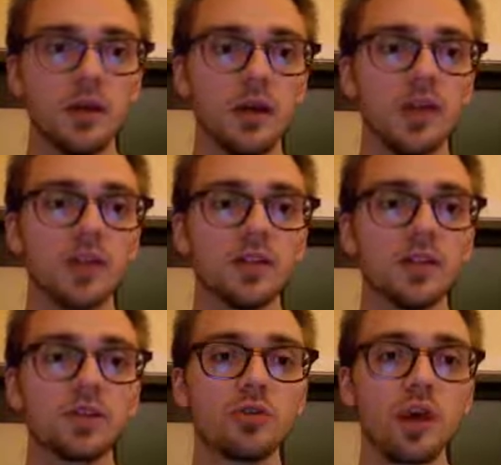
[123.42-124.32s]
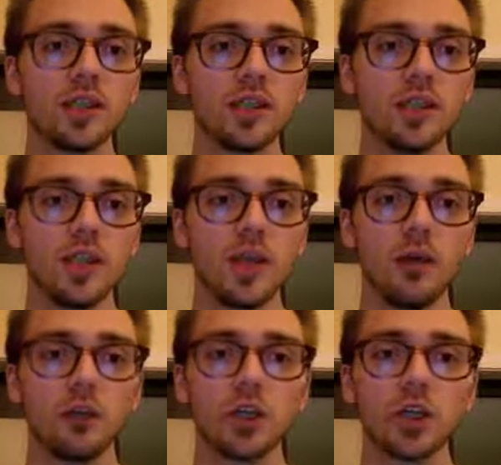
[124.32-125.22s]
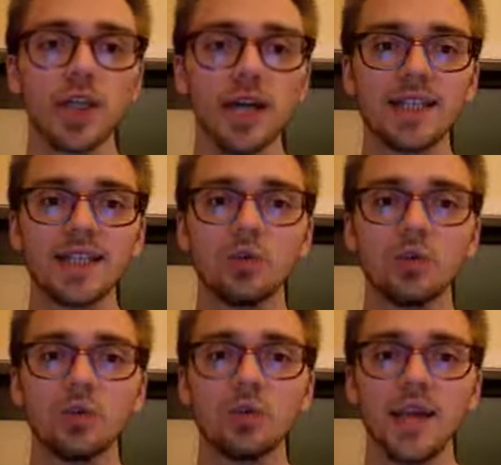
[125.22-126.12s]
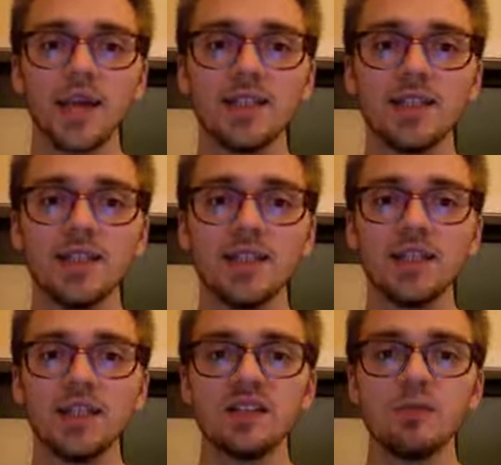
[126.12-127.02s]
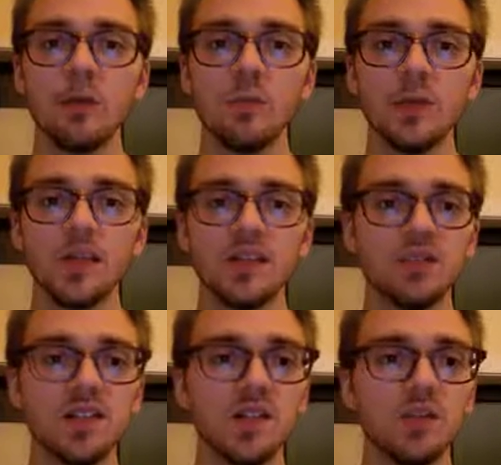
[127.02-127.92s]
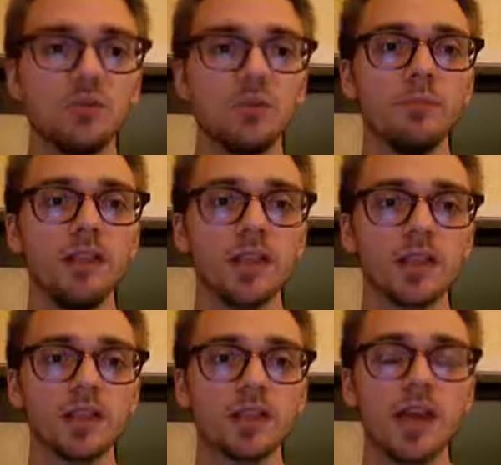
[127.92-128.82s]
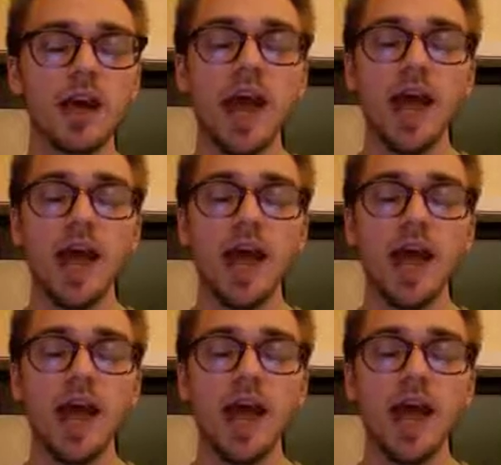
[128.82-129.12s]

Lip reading: It is an atrocity that I would look at this world as it is in this moment and see human beings